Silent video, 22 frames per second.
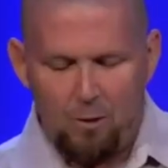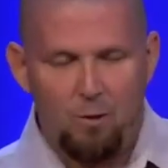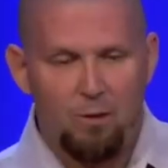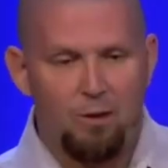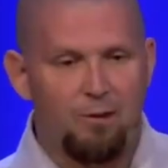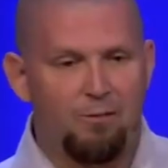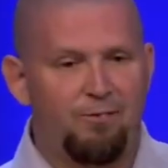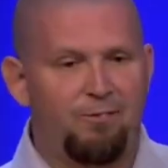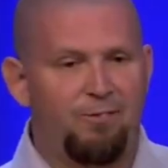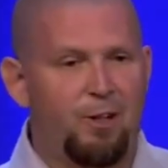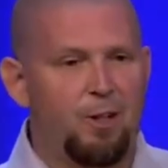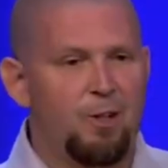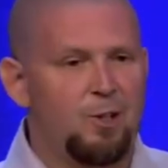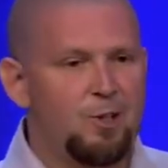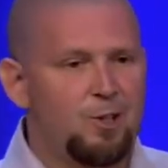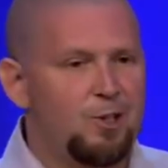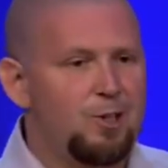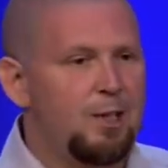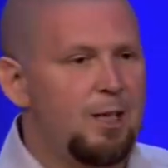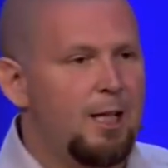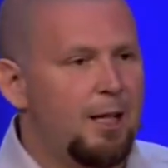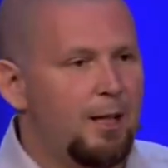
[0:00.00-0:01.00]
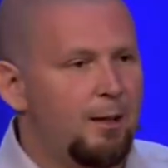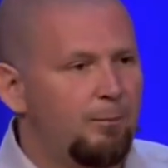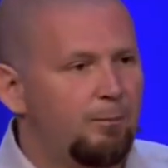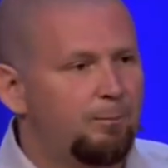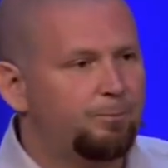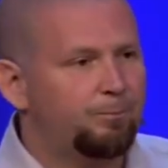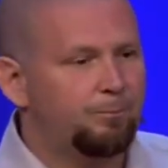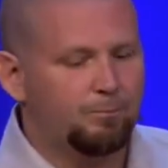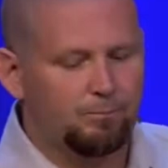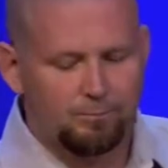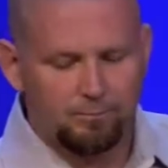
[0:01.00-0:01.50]
The first
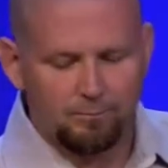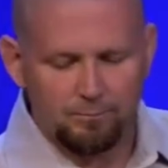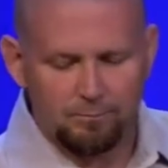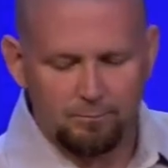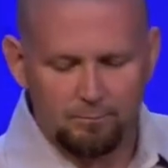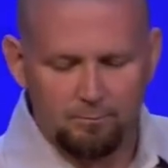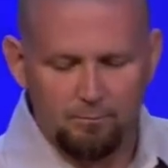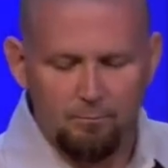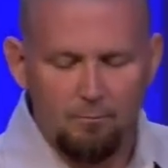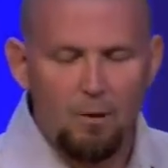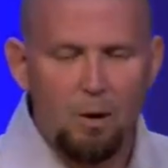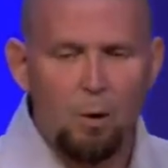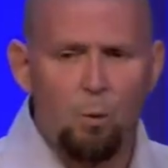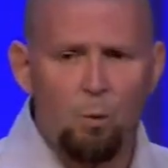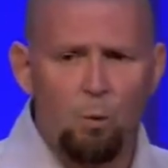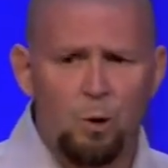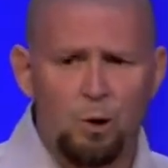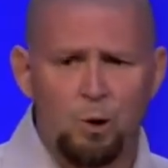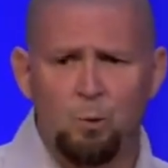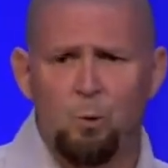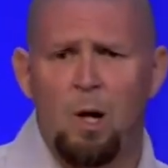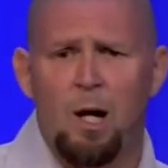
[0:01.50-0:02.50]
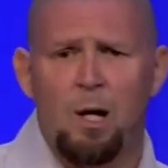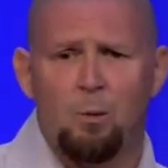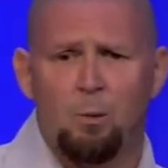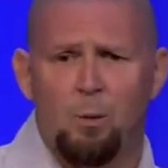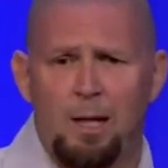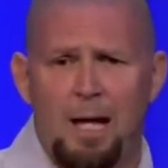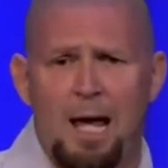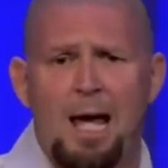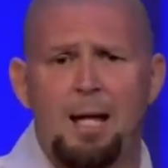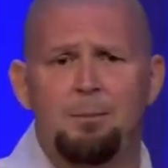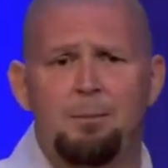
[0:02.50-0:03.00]
sin was what?
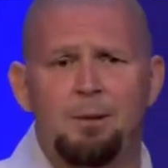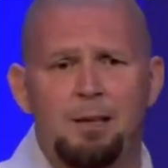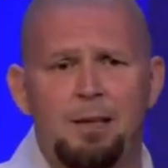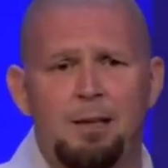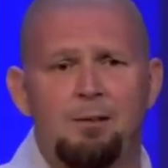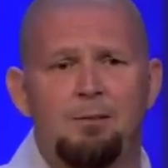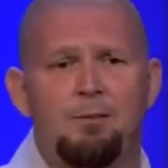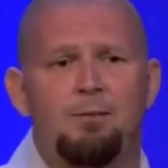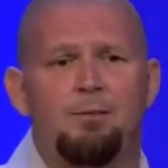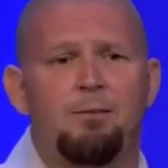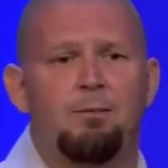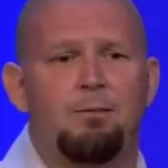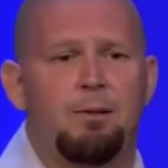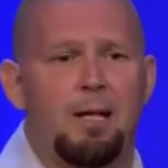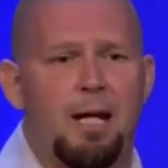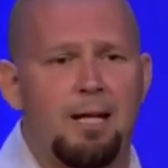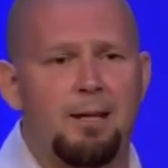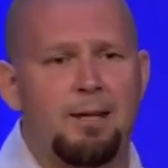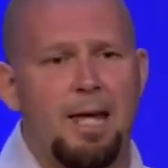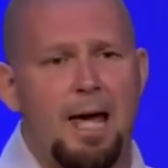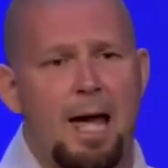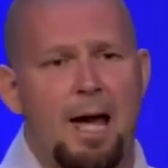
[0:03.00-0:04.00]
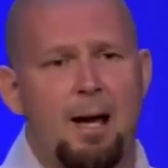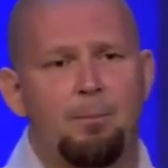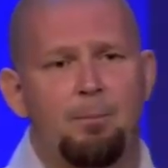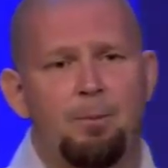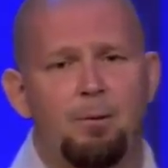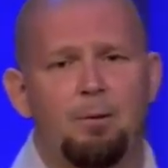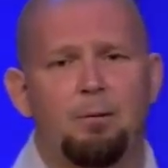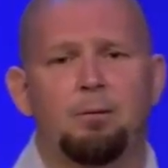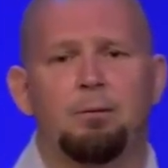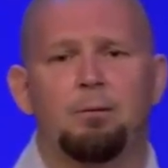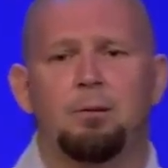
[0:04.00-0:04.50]
When Adam and Eve ate the
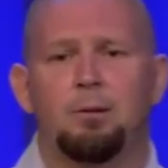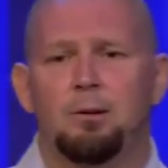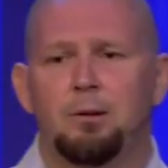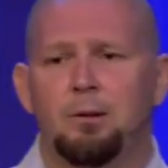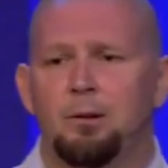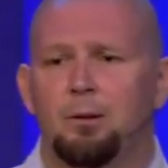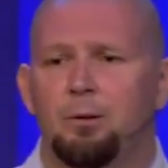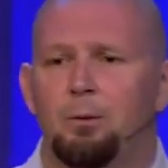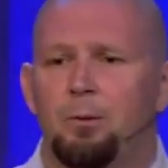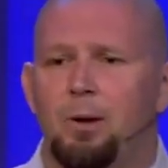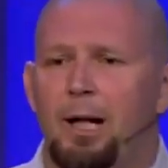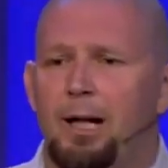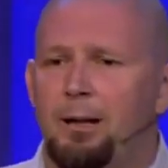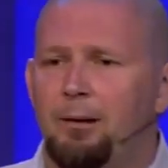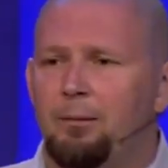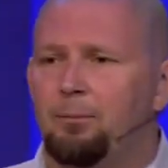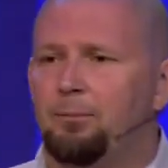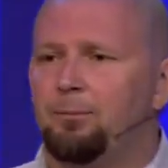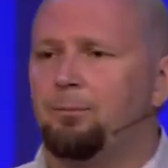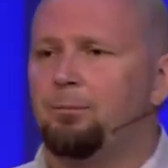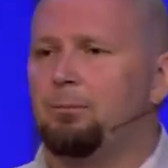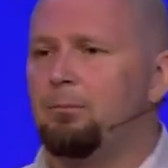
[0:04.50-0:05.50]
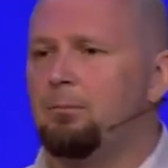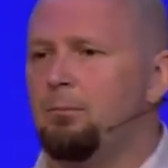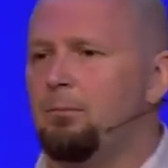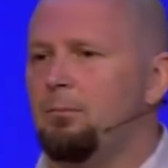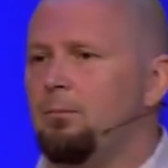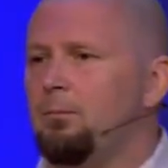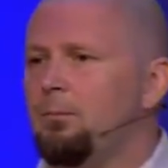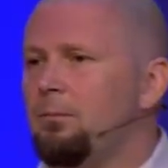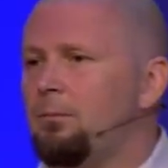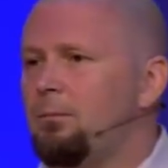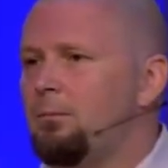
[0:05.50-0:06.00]
apple, right?
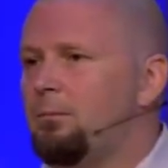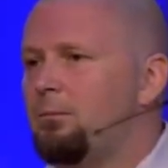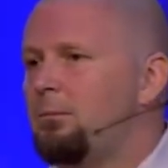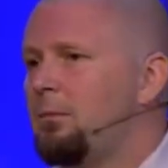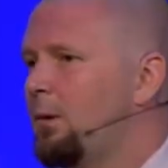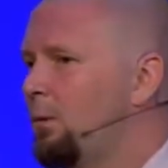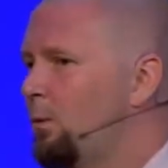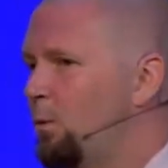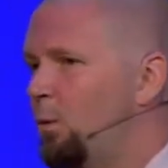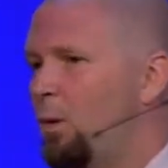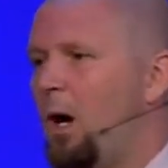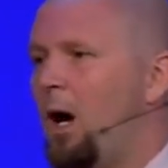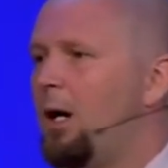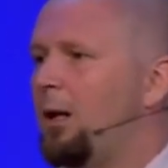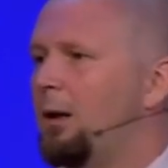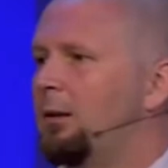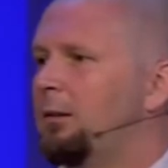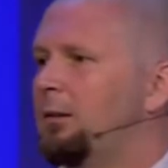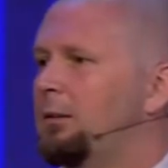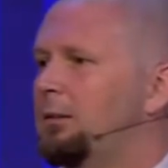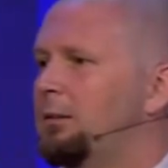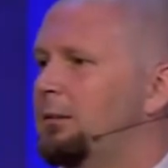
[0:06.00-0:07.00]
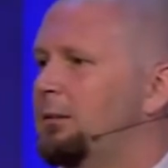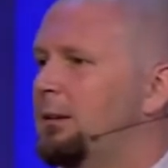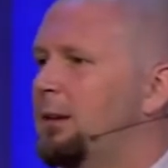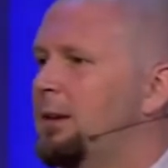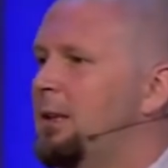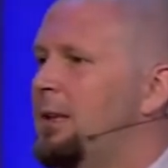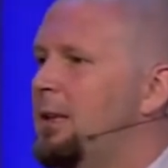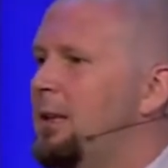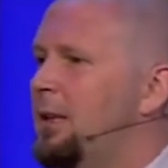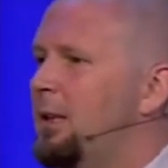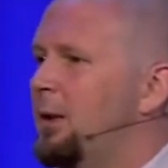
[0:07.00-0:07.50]
Wrong.
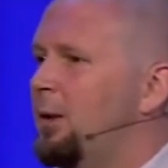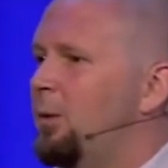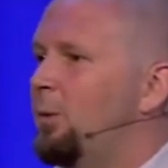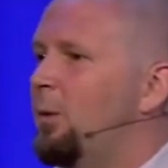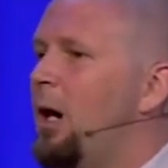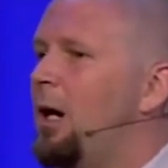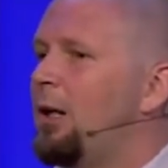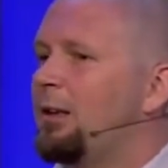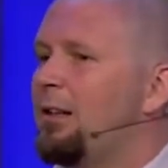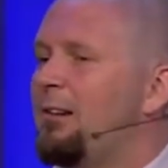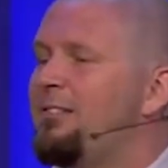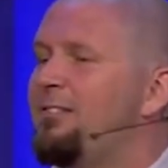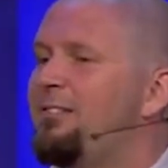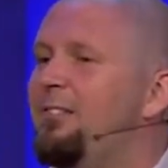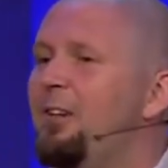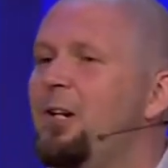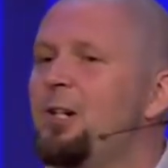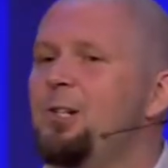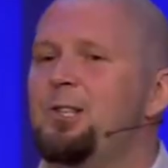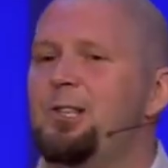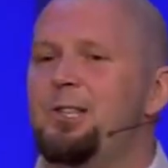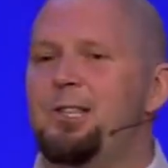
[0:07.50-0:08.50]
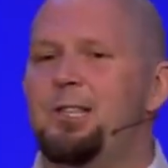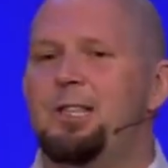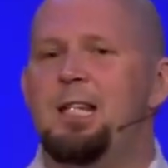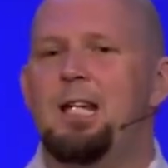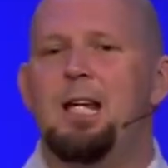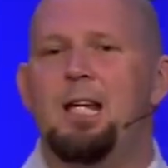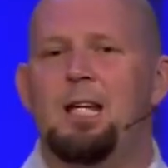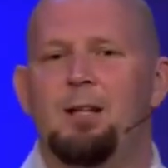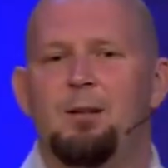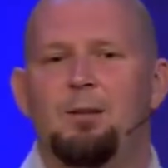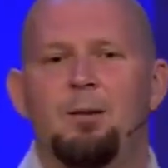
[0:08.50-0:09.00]
Wrong. The first
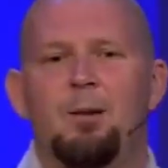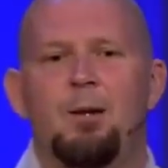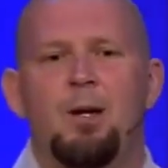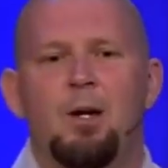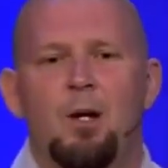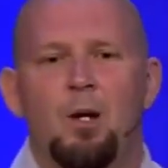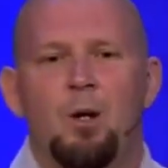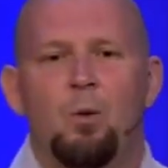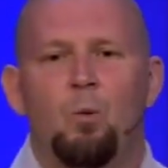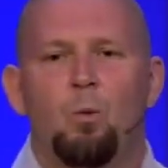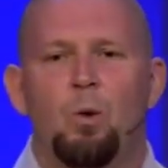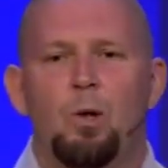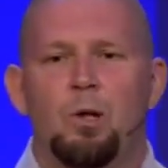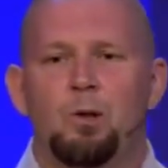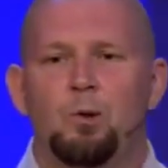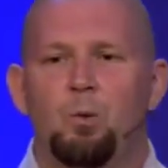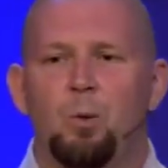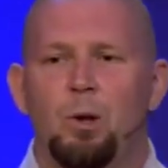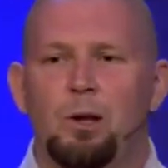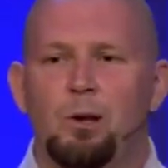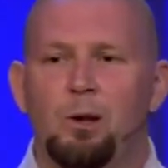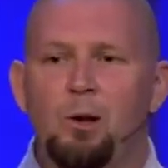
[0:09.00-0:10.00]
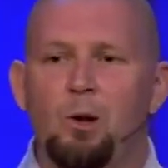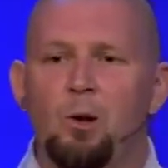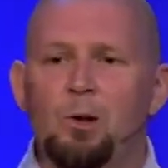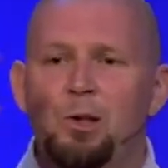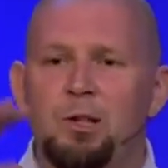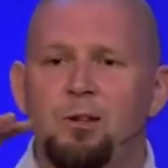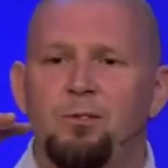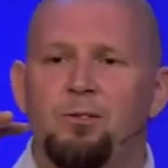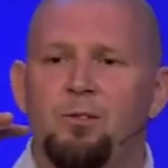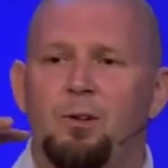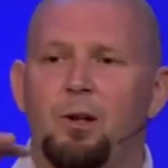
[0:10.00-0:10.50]
sin was when
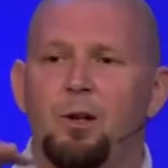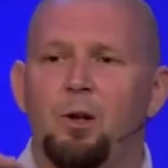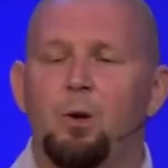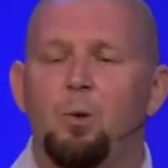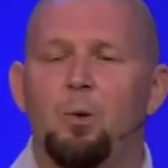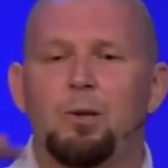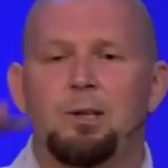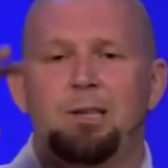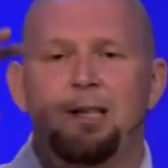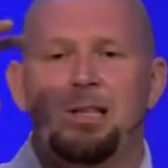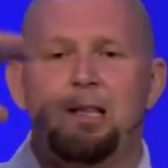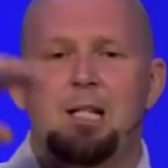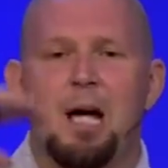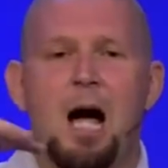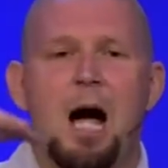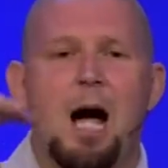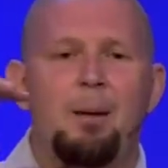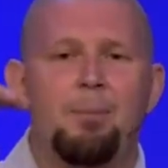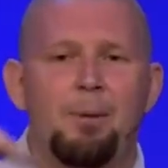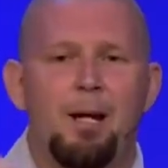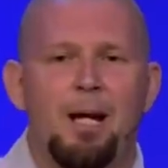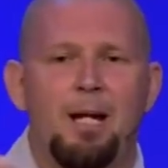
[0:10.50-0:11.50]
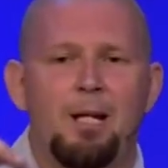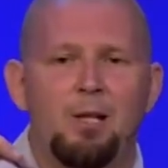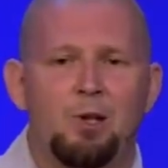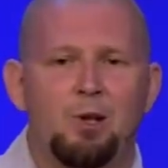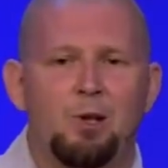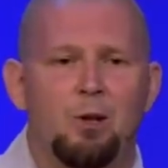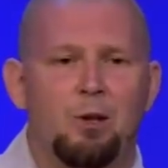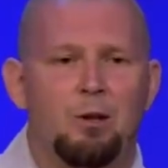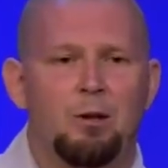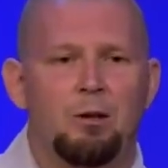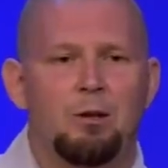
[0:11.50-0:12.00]
Lucifer, who was the top
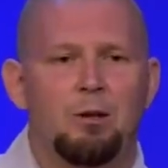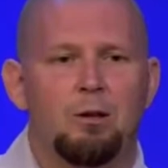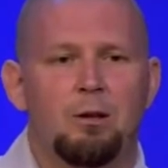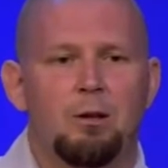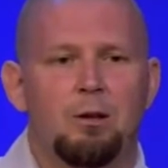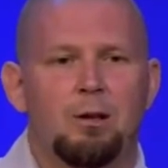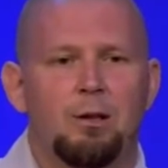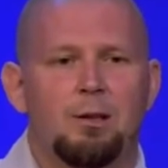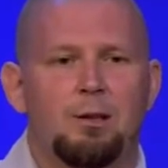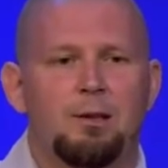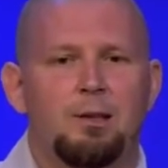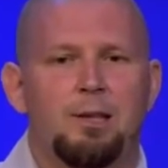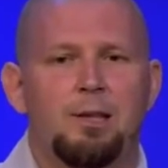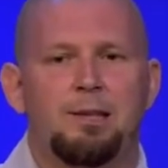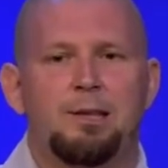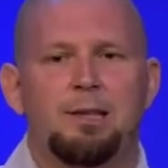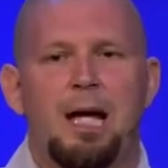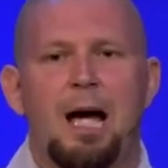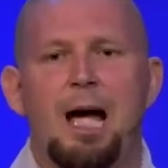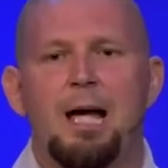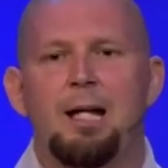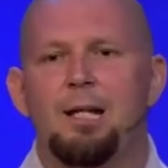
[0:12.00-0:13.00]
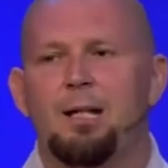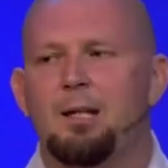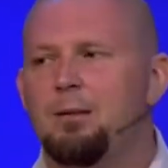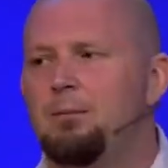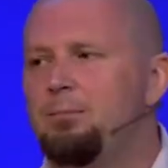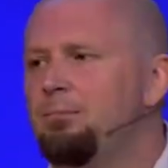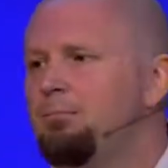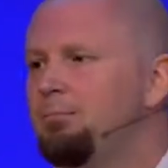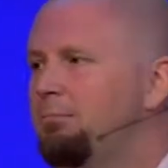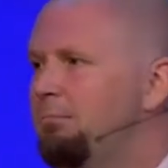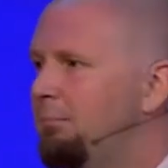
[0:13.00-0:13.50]
angel, decided,
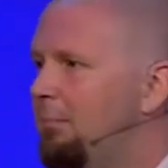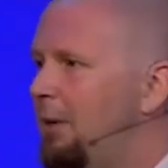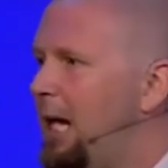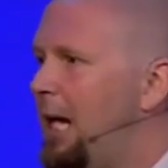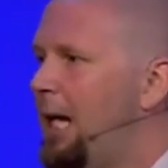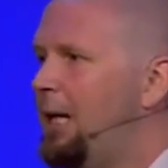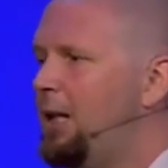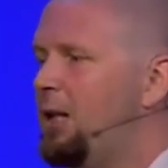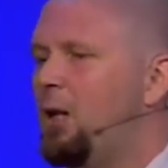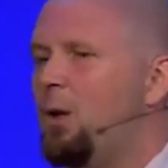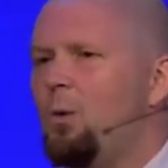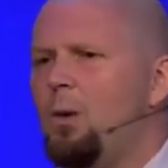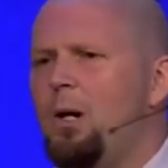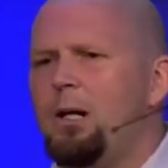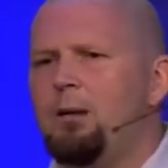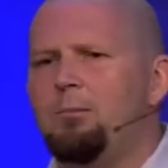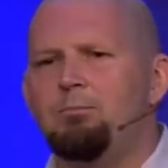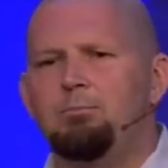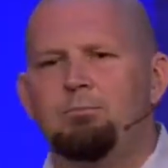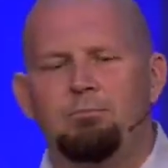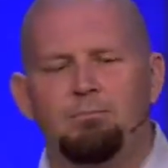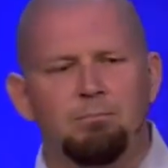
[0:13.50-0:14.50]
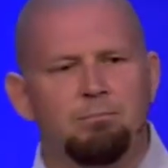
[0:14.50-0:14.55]
hey, you know what?